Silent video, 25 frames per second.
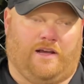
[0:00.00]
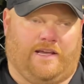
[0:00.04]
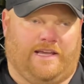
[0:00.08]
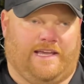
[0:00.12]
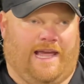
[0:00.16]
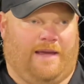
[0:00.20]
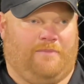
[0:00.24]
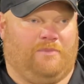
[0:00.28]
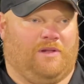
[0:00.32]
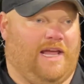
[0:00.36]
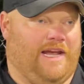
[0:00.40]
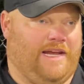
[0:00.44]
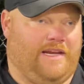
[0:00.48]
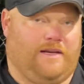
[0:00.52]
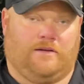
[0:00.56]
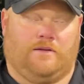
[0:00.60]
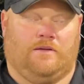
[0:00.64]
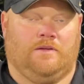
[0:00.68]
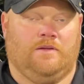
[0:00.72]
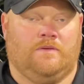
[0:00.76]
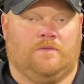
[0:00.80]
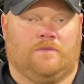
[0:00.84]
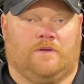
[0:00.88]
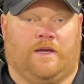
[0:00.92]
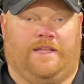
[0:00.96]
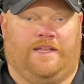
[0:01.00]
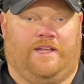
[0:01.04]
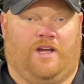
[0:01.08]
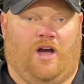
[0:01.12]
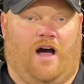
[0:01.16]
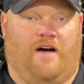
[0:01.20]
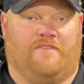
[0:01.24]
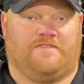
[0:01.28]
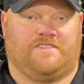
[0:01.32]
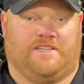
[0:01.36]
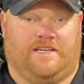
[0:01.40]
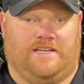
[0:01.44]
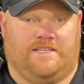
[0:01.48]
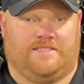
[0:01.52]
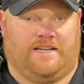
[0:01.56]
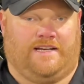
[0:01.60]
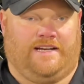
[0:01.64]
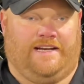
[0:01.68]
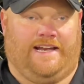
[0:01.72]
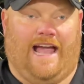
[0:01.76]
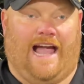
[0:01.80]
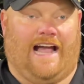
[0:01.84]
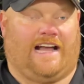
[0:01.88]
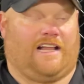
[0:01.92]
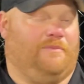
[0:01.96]
He came late in the offseason, and
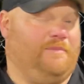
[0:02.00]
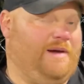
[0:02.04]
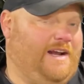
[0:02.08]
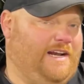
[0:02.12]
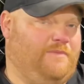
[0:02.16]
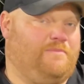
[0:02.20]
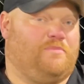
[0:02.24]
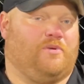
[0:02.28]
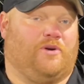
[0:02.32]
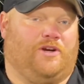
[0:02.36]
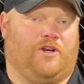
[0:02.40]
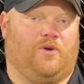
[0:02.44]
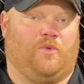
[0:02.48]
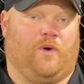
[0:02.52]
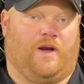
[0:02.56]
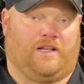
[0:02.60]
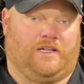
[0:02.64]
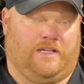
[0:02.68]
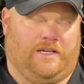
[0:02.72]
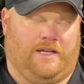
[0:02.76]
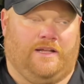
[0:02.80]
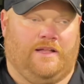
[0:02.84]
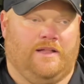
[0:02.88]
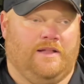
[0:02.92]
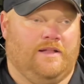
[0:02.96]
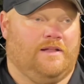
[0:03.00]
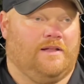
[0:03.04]
he acclimated pretty quickly.